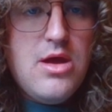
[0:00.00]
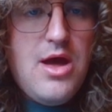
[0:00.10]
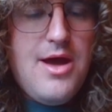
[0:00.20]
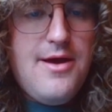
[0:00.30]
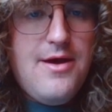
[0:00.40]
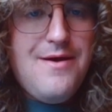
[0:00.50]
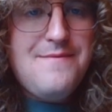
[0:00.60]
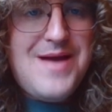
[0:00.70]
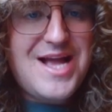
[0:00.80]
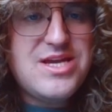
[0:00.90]

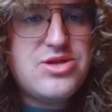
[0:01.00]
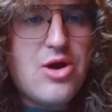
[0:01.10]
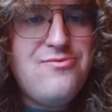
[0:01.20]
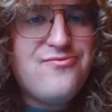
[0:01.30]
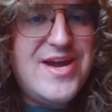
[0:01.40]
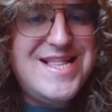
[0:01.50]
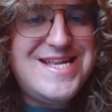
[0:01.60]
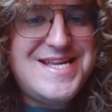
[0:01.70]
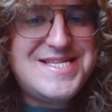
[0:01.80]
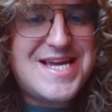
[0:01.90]
And you don't really
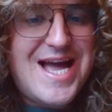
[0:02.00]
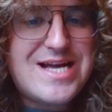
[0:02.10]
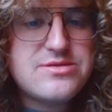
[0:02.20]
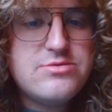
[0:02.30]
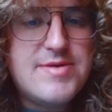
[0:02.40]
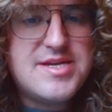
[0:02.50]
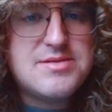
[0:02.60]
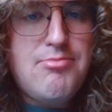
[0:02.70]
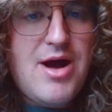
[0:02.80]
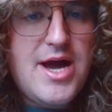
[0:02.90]
need to castle because
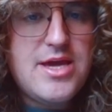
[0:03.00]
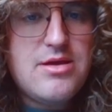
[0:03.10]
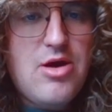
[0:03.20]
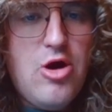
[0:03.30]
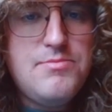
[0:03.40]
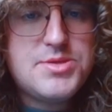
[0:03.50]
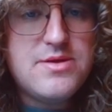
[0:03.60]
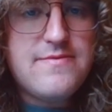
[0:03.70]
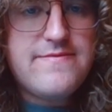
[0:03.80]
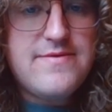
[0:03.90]
my hopes
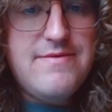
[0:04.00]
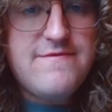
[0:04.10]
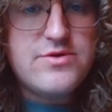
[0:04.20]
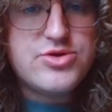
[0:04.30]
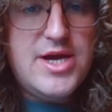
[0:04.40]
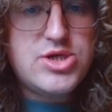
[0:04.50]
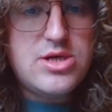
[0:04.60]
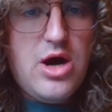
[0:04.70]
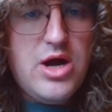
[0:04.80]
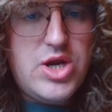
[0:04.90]
of
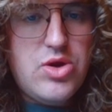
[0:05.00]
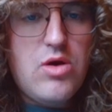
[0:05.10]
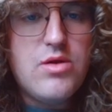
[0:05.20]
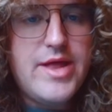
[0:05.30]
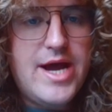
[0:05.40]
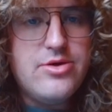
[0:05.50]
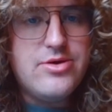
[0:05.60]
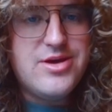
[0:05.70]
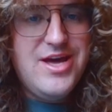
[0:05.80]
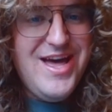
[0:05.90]
infiltration are not that
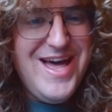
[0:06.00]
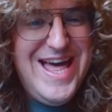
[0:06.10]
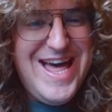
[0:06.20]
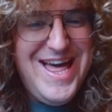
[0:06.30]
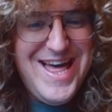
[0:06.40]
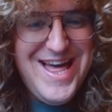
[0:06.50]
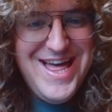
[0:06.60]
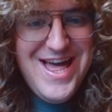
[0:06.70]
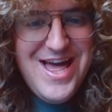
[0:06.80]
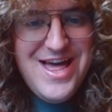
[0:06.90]
good.
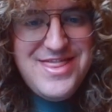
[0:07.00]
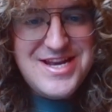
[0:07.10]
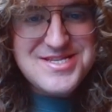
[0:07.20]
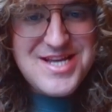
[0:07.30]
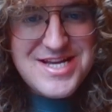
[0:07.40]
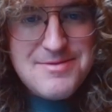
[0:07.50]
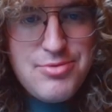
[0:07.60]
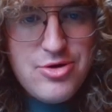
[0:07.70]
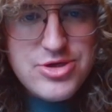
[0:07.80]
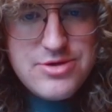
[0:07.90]
They decide to
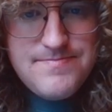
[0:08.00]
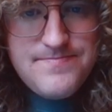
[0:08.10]
push.